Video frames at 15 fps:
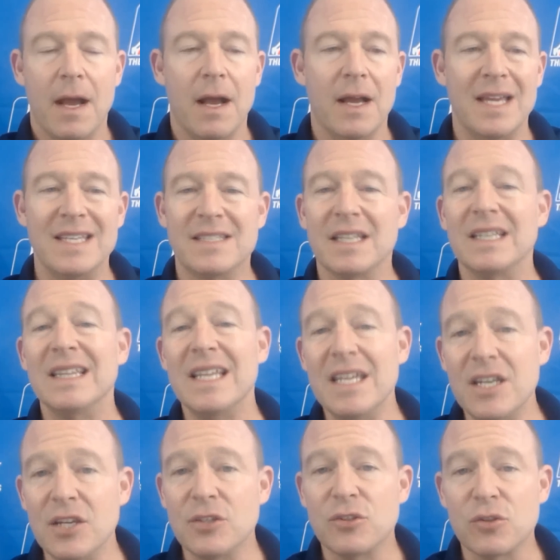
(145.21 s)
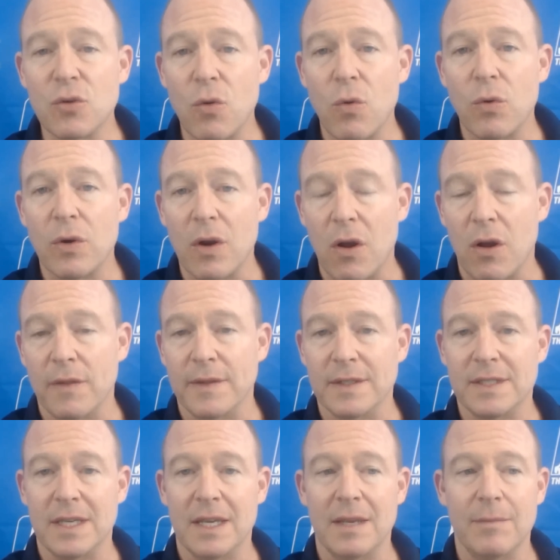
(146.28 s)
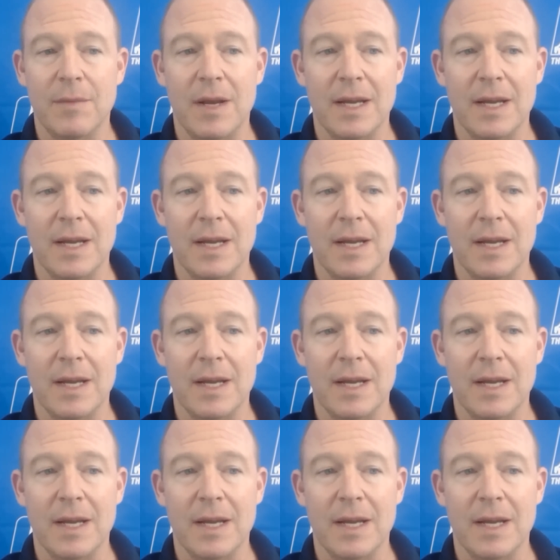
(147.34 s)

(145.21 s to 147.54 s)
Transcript: Uh, he's the leading scorer on the team,